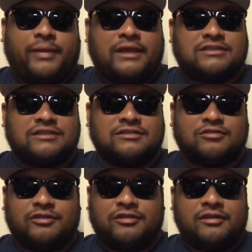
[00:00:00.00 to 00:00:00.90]
pages
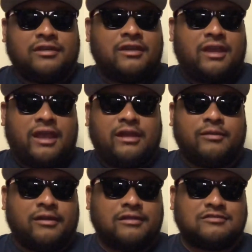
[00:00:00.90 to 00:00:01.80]
or
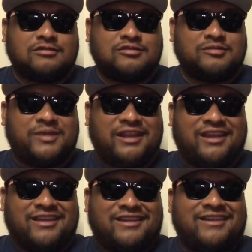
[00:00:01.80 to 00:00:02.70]
anywhere on our social
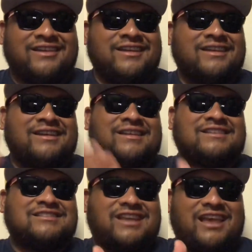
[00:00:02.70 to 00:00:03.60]
media
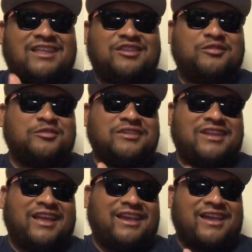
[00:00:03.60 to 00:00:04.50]
saying you would
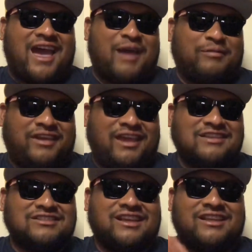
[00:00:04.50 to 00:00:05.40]
like an
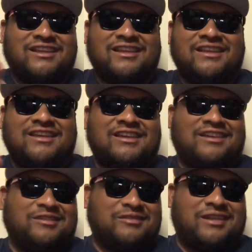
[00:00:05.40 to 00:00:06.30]
application,
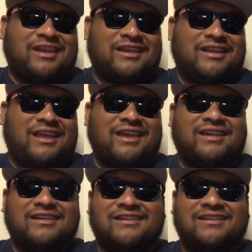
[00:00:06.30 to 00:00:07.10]
you would like a link.